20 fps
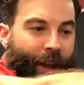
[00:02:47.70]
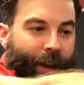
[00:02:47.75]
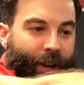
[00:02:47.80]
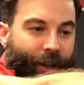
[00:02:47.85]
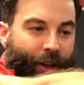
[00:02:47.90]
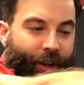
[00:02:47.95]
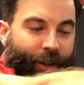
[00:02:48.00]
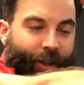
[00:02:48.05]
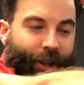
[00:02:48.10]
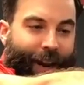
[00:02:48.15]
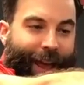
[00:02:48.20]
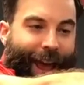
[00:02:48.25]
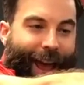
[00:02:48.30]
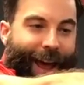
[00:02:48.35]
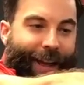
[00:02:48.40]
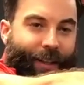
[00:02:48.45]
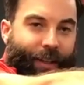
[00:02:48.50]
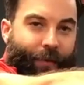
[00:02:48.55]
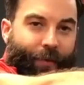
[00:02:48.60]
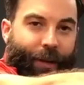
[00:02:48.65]
And you're just gonna
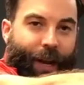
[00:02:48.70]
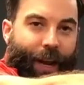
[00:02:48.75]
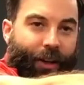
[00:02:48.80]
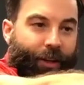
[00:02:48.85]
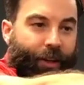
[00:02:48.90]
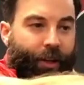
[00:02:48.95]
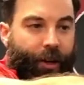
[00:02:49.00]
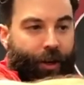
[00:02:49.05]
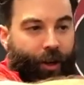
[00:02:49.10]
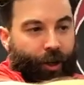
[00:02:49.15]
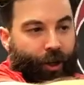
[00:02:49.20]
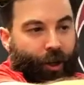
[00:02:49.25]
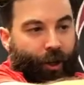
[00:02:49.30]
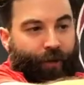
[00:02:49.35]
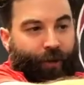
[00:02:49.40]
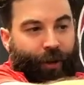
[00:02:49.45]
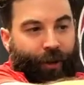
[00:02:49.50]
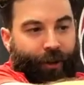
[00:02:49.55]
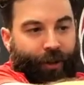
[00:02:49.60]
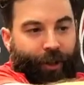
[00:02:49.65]
add some tension there. You should
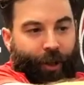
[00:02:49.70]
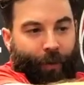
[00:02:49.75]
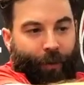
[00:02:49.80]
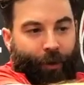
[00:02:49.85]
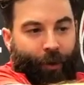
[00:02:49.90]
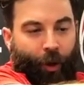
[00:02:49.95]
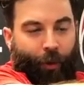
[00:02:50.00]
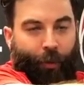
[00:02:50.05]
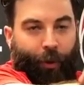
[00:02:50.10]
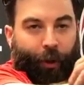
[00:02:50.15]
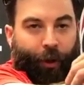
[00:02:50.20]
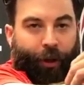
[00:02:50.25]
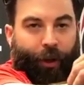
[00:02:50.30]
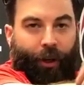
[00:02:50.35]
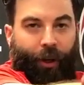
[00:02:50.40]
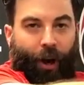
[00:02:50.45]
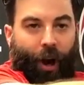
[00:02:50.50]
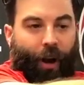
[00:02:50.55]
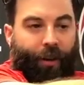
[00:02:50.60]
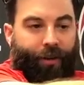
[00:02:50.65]
feel some sort of pulling
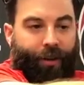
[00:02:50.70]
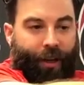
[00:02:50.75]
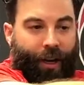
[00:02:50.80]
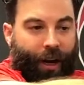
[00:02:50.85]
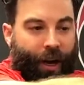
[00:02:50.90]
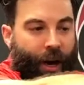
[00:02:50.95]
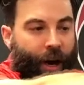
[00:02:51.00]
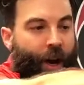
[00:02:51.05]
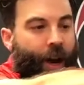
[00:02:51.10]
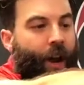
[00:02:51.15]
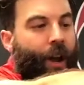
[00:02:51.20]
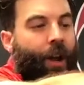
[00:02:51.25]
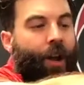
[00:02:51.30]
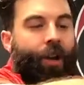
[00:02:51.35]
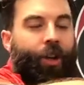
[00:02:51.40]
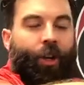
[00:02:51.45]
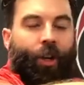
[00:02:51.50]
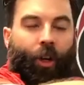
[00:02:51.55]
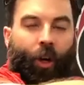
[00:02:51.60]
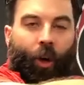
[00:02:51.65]
across here.
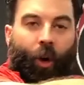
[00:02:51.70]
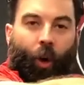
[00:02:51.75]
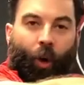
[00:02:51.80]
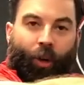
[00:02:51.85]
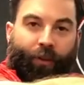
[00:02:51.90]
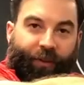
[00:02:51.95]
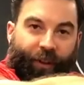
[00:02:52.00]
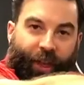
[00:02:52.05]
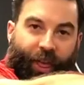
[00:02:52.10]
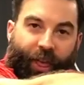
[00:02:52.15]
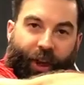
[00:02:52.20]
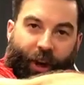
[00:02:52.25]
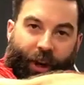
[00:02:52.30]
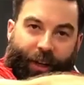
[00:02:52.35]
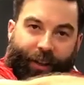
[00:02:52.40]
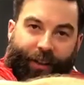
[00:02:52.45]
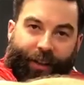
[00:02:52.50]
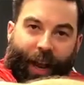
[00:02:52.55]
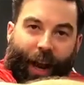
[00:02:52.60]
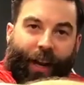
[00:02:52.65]
You're gonna hold for 30
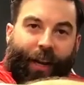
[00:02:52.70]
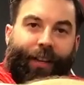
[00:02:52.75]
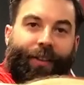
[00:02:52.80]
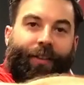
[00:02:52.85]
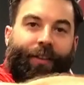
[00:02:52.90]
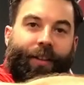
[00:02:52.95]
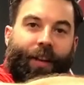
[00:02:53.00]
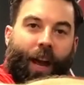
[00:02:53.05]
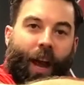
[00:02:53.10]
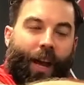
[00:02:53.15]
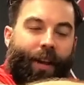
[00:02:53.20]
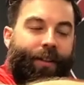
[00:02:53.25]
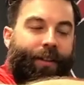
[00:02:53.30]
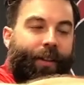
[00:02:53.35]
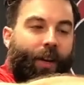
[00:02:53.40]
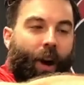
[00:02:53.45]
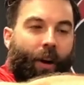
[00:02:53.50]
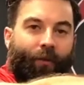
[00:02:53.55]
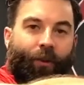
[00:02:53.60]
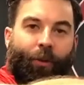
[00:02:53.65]
seconds, nice,
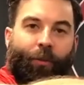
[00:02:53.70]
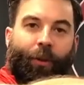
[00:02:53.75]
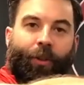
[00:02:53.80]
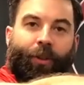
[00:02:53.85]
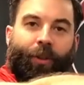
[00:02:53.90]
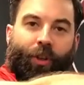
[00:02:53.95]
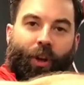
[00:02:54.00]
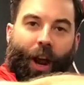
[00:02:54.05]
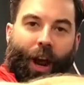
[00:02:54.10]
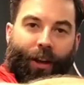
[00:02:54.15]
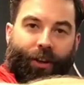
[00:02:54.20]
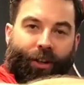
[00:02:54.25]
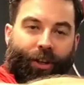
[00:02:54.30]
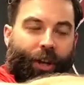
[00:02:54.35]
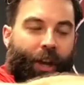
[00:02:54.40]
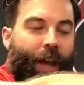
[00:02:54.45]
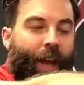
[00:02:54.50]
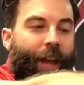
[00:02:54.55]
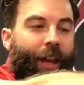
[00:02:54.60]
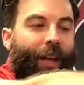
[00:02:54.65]
comfortable stretch.
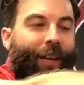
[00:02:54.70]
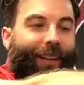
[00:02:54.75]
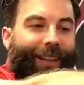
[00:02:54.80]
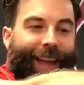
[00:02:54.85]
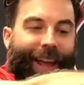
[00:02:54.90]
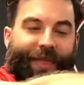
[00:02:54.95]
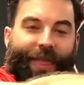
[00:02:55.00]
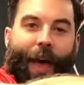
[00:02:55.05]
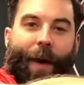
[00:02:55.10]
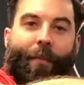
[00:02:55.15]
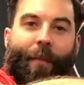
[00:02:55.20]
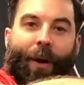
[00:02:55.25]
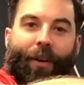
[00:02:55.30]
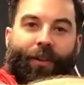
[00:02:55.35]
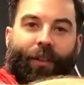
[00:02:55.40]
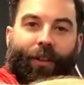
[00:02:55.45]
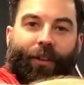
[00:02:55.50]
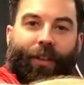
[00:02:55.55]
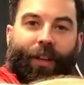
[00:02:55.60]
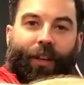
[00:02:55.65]
Let that
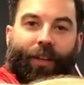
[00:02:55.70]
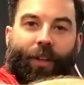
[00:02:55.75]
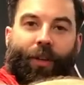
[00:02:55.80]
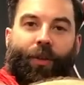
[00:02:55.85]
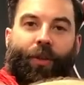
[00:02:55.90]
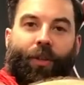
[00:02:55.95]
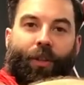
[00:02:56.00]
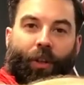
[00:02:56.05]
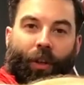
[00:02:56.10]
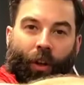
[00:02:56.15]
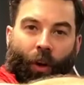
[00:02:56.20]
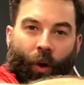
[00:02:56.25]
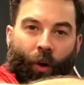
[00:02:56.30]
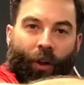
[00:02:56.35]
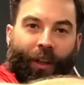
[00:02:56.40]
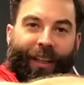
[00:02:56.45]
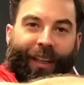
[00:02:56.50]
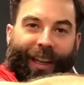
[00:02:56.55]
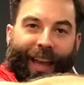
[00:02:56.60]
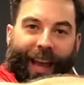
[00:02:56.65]
muscle tissue
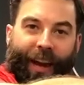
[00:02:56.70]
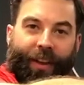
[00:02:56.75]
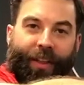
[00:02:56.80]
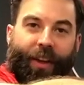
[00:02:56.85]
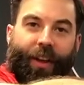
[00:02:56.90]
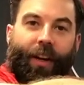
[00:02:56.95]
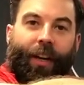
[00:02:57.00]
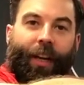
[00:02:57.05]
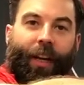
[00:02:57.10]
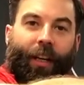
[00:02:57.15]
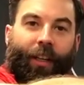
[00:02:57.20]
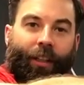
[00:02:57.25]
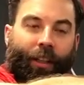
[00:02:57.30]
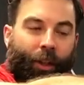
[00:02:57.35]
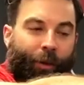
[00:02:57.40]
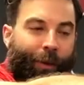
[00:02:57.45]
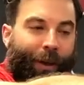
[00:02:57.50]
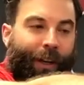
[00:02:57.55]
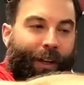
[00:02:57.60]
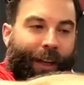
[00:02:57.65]
slowly lengthen and get a
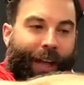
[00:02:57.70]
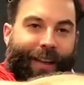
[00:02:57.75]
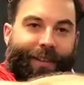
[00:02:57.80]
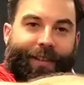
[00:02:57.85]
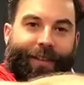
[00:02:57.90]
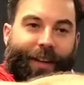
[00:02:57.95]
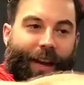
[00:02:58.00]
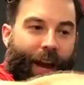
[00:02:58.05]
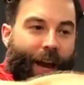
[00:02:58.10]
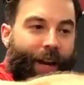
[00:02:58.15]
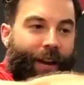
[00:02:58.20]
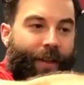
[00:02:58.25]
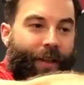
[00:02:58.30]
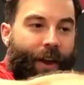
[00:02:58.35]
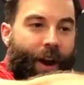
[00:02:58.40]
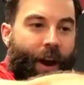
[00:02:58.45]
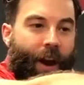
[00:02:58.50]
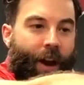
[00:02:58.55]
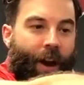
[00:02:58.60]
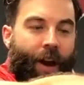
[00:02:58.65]
little bit less tight in
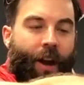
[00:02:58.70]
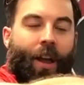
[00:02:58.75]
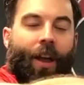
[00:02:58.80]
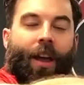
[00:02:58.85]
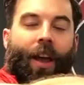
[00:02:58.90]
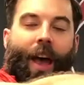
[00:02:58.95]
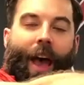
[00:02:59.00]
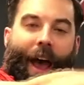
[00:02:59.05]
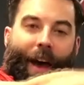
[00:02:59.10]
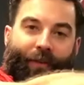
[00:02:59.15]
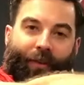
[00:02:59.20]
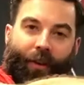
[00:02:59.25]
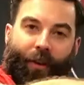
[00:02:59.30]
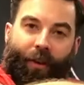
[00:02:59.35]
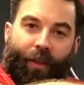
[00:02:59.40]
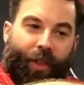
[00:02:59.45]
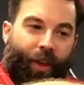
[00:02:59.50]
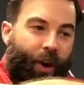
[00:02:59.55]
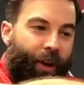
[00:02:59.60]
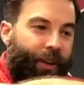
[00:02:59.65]
there. After your
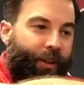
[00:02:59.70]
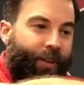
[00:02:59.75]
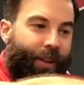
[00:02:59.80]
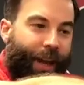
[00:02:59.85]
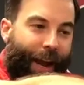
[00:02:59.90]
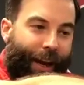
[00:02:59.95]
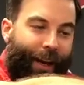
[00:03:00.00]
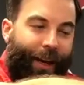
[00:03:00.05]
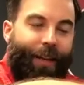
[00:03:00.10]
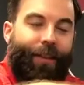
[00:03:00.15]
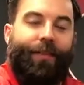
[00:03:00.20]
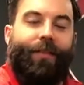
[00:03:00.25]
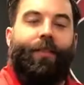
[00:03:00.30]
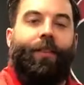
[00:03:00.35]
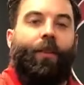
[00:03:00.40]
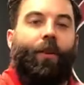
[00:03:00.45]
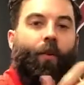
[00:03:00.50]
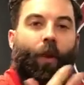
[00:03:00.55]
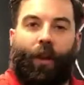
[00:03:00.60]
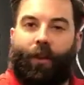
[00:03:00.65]
30 seconds,
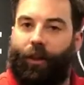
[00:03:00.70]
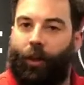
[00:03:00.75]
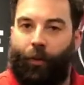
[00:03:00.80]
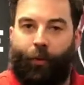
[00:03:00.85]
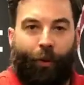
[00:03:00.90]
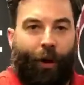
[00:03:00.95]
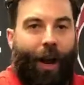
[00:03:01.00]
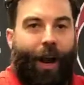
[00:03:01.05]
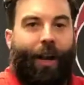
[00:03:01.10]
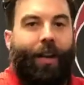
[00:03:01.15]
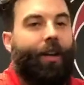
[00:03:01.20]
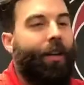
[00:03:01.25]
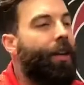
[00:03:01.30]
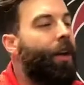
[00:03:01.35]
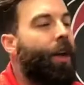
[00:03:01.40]
quick little break.